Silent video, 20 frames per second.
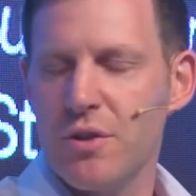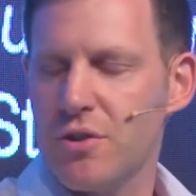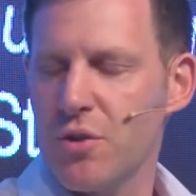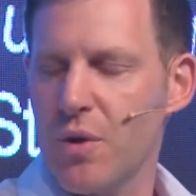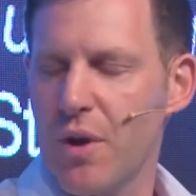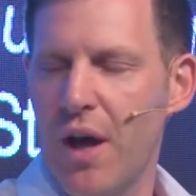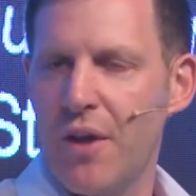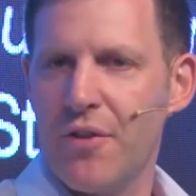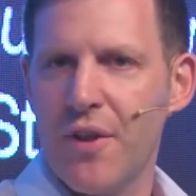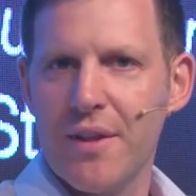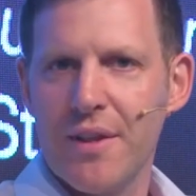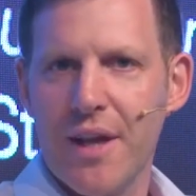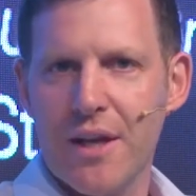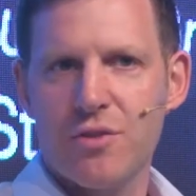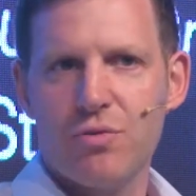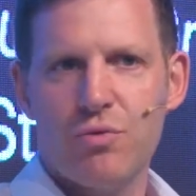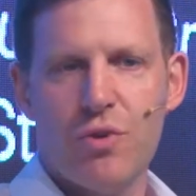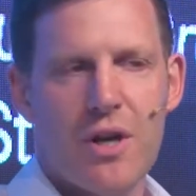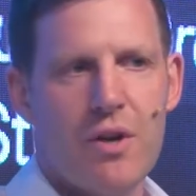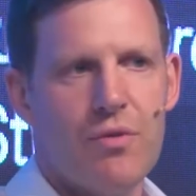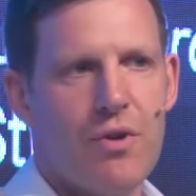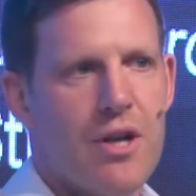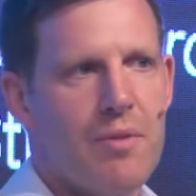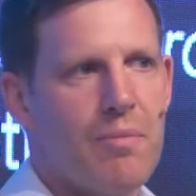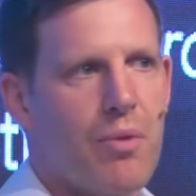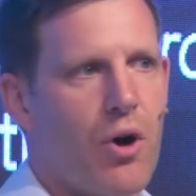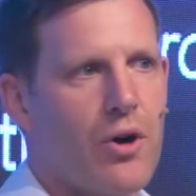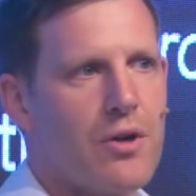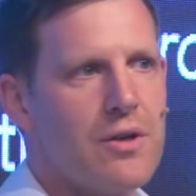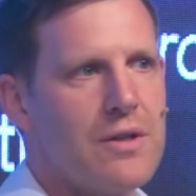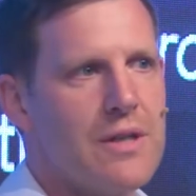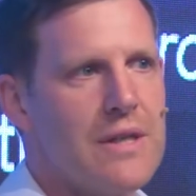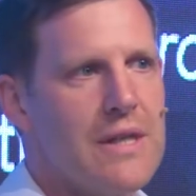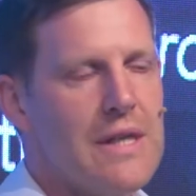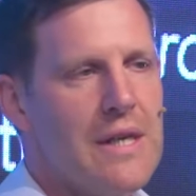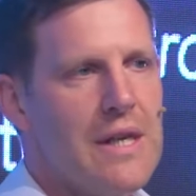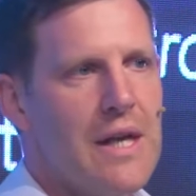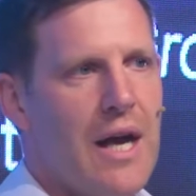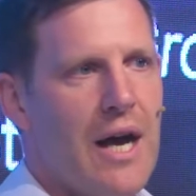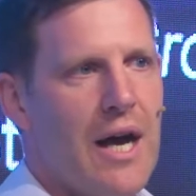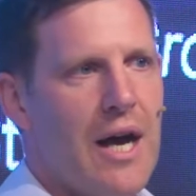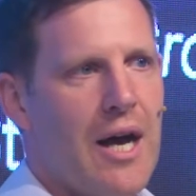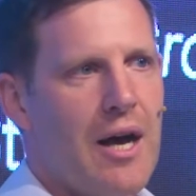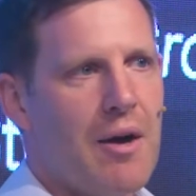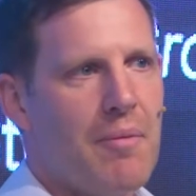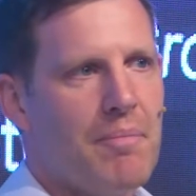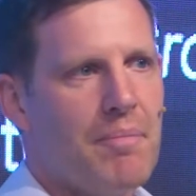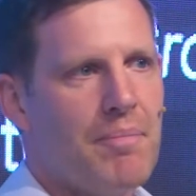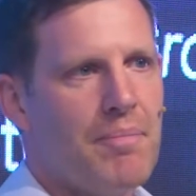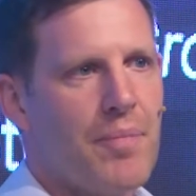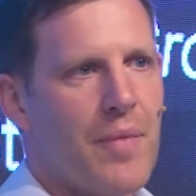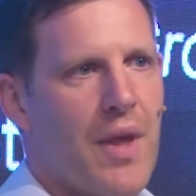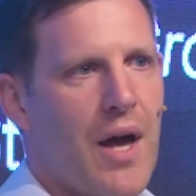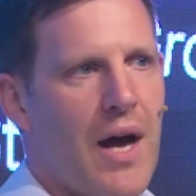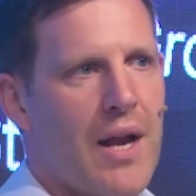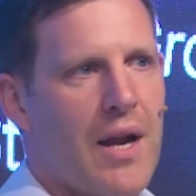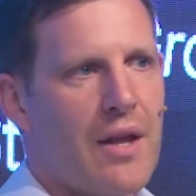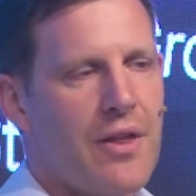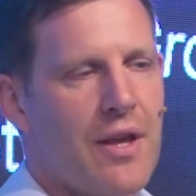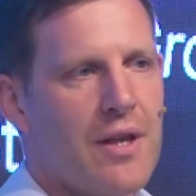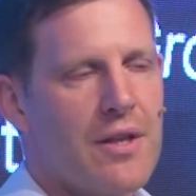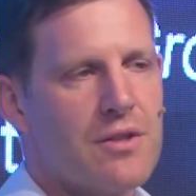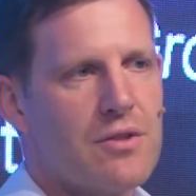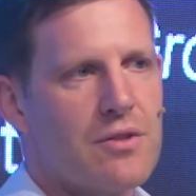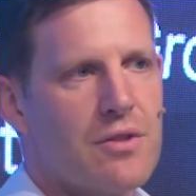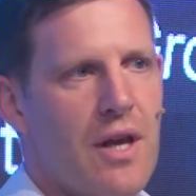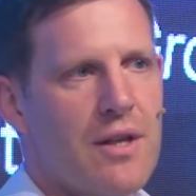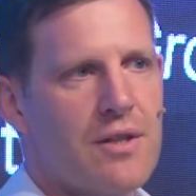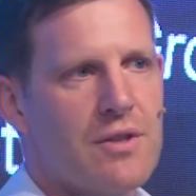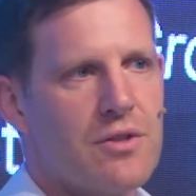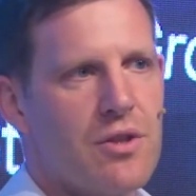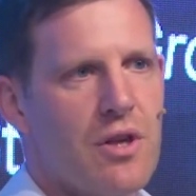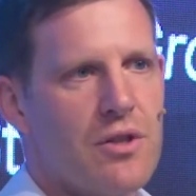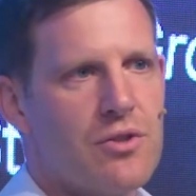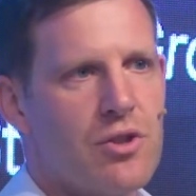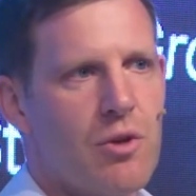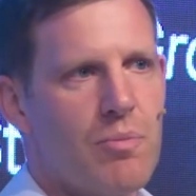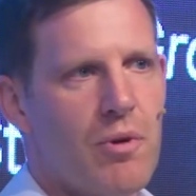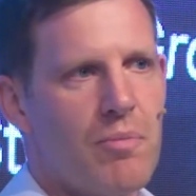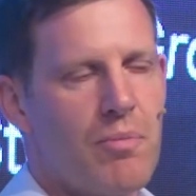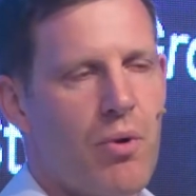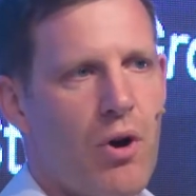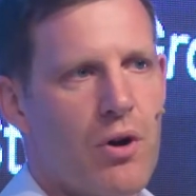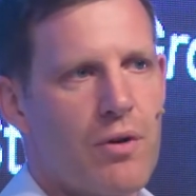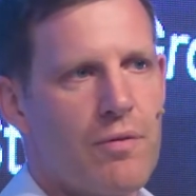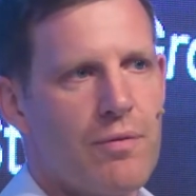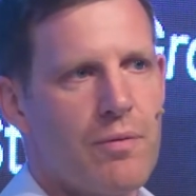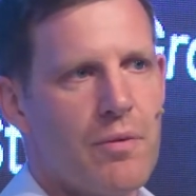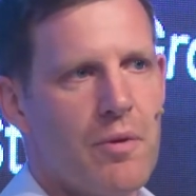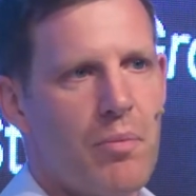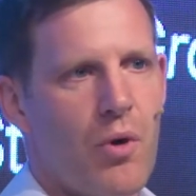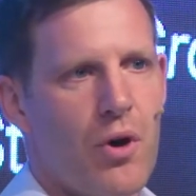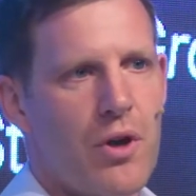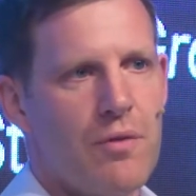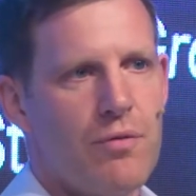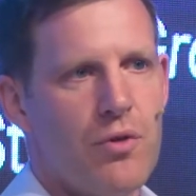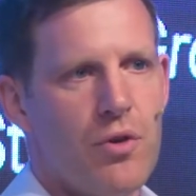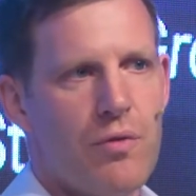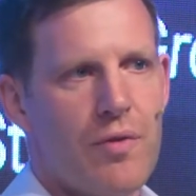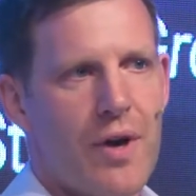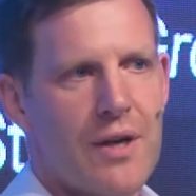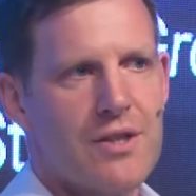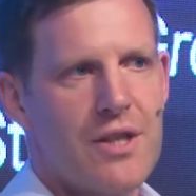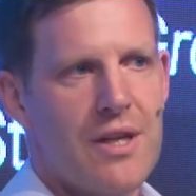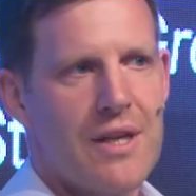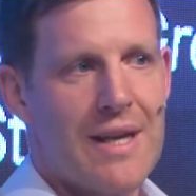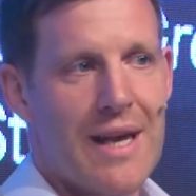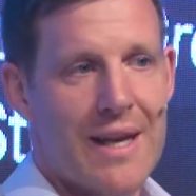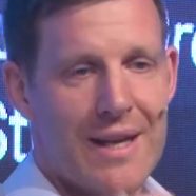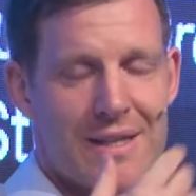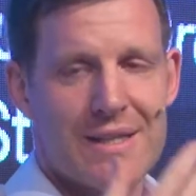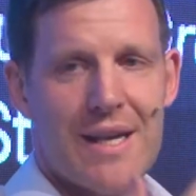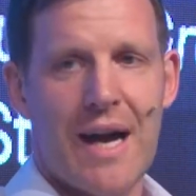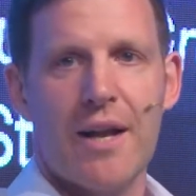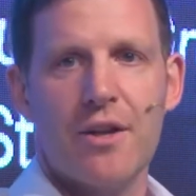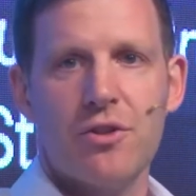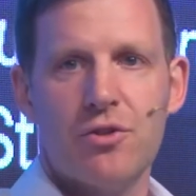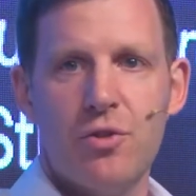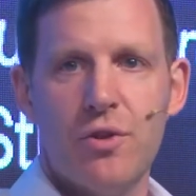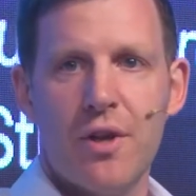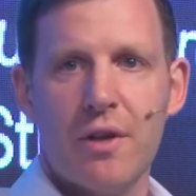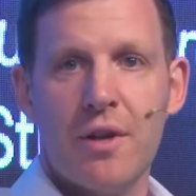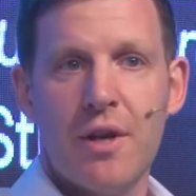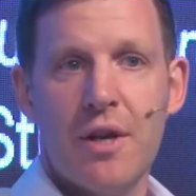So I think that's really, really important, and I think it's super important from the point of view of actually getting talent to that.